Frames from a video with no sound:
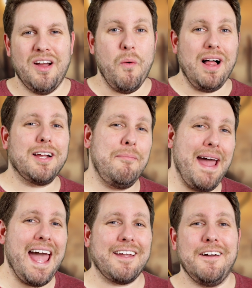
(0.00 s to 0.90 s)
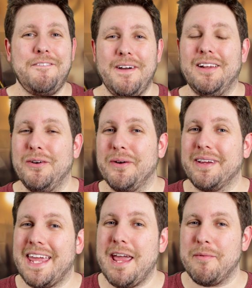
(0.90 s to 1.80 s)
Welcome back, fellow
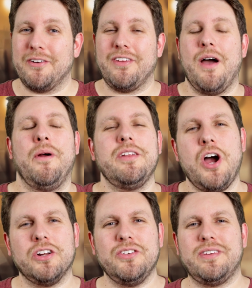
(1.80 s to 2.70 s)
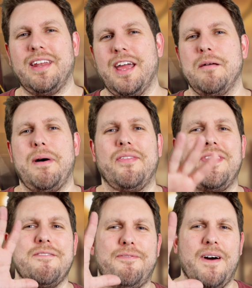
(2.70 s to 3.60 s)
gamers. I want to talk to you today about
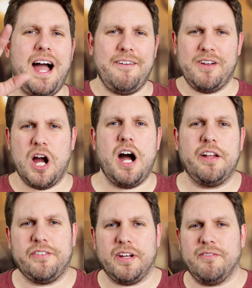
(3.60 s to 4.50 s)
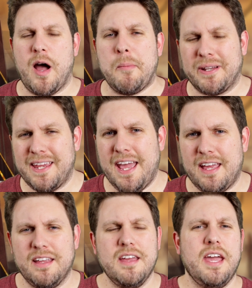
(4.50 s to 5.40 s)
the five gods of Amonkhet,
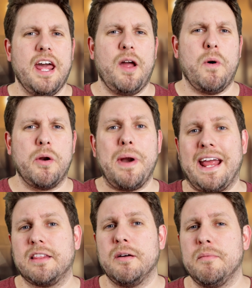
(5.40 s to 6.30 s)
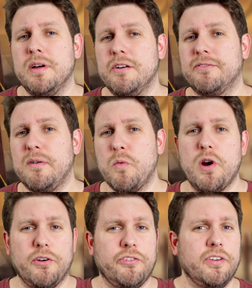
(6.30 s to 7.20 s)
and I want to rank them from
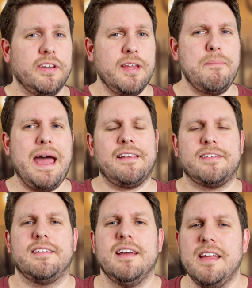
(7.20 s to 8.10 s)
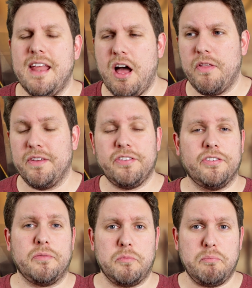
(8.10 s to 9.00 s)
worst to best. Now, this
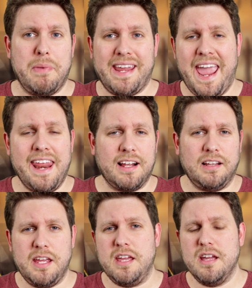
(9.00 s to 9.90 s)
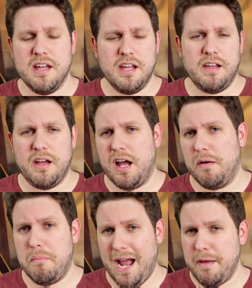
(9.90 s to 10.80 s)
is mechanically
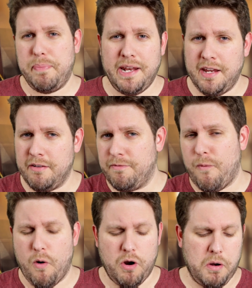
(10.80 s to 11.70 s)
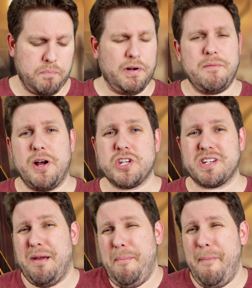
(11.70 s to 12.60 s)
uh, my opinion for pretty
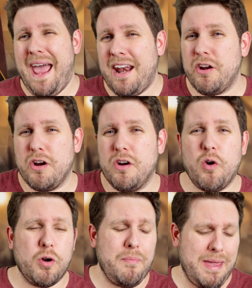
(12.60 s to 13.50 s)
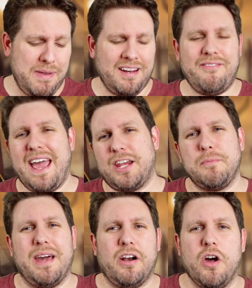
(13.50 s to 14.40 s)
much Commander, or maybe in a
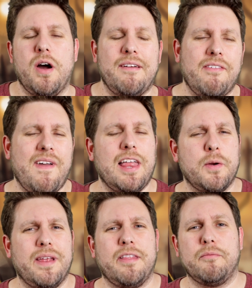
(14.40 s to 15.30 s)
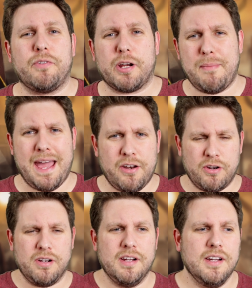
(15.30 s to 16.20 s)
vacuum, I don't know. I've evaluated them for
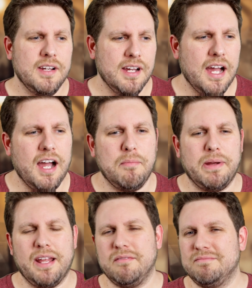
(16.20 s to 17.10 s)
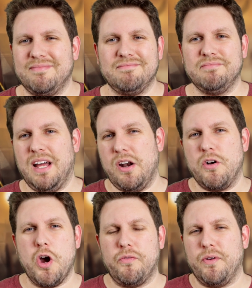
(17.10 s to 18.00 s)
Commander, uh, but I don't
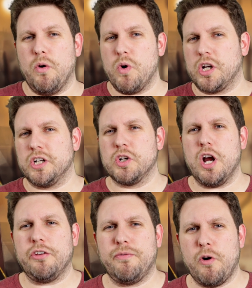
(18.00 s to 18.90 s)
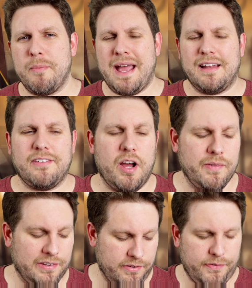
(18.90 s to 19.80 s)
know if it'll work across formats.
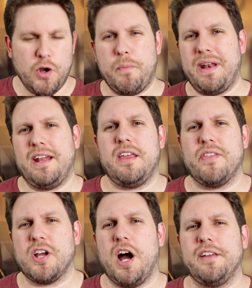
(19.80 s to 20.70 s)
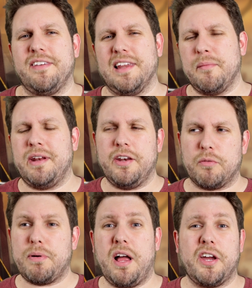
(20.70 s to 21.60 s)
Obviously, if you open any of the gods in Limited, you're
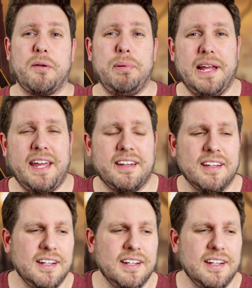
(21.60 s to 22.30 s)
probably going to play it.